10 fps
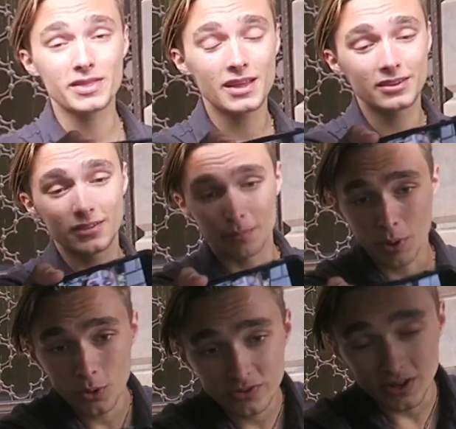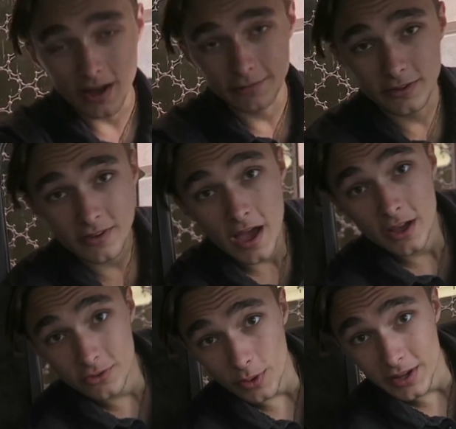and then to the post office
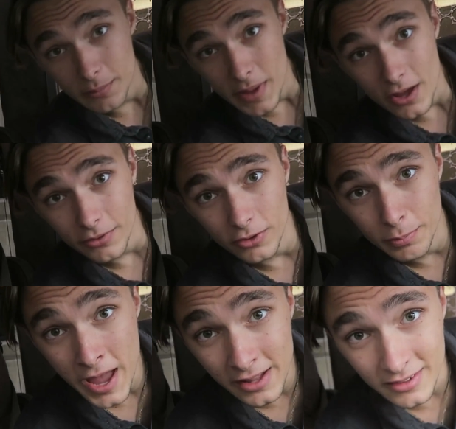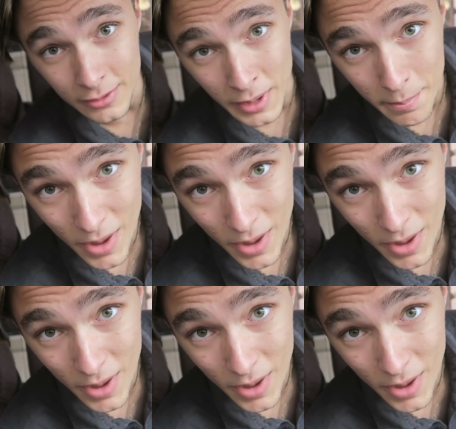so I can mail those pants to my